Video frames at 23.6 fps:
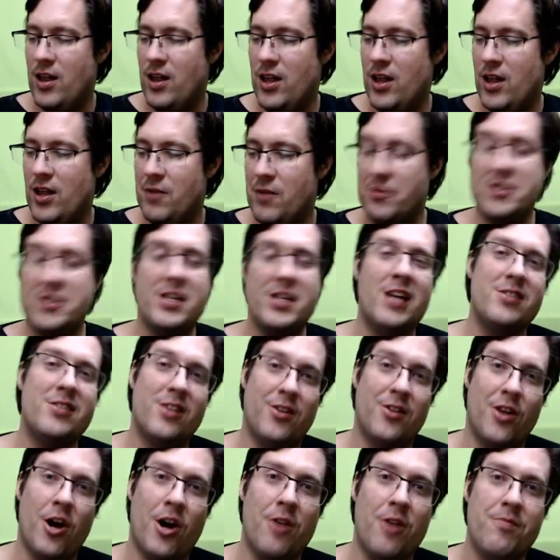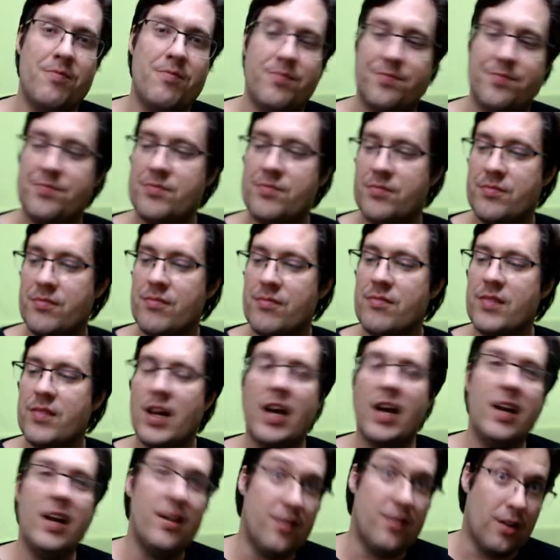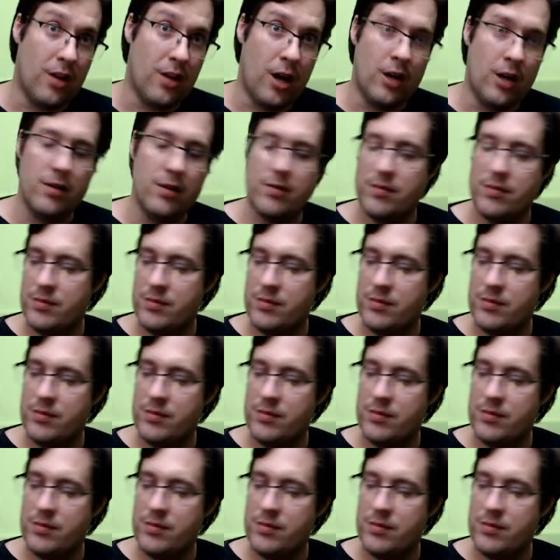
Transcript: which sounds a lot. It is a lot.